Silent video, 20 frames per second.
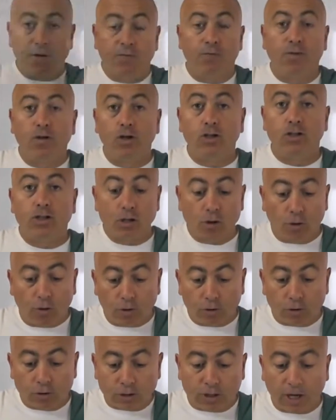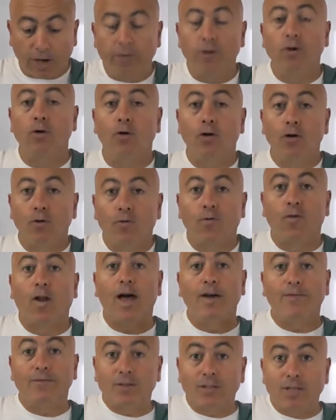infuse the oil so the oil
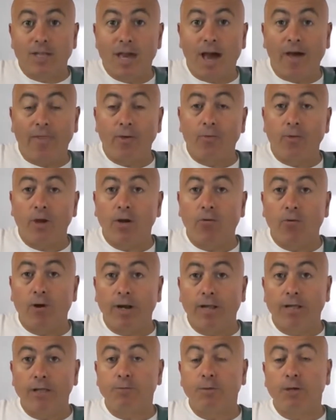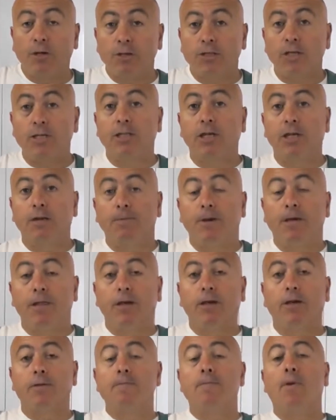flavours the other ingredients, because that's going to be
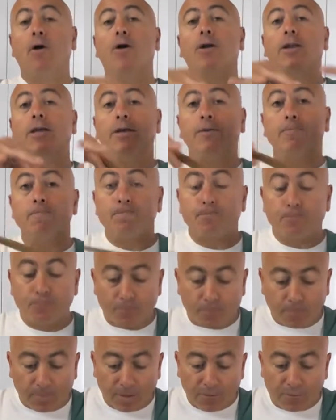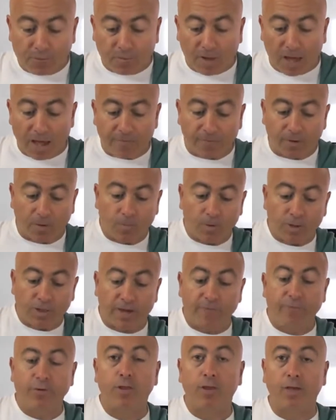the combining flavour with
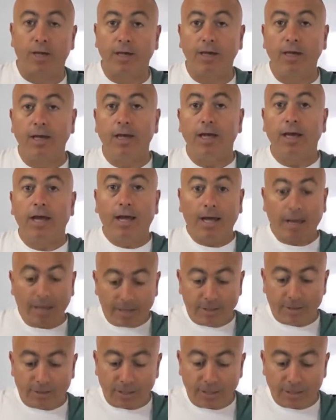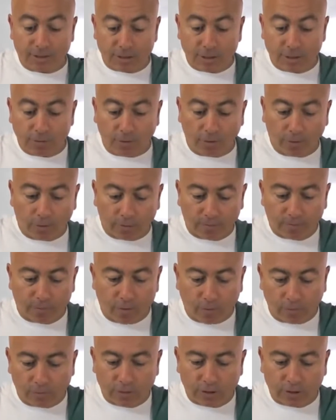everything is the oil, of
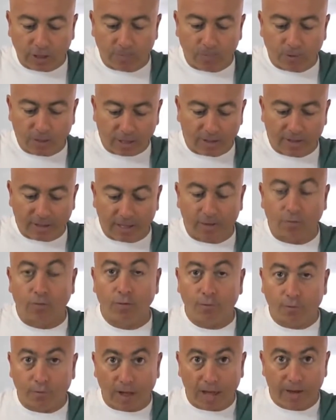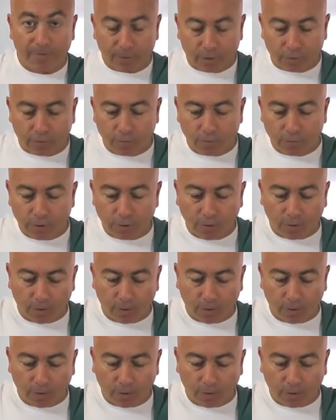course. So we get that good flavour through the